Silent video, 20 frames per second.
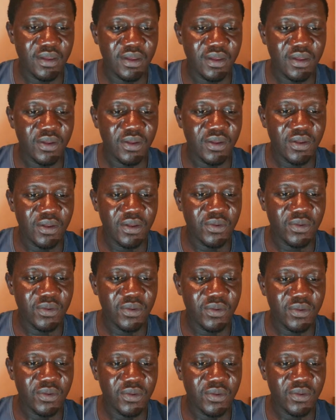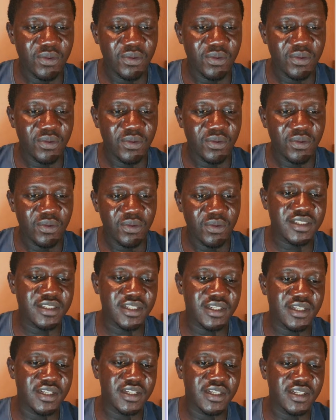So currently I've noticed
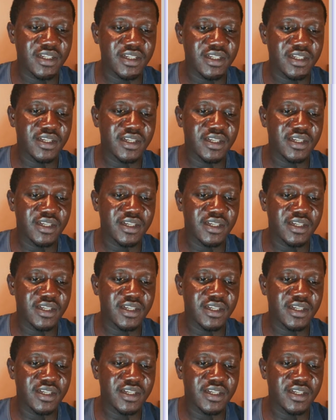the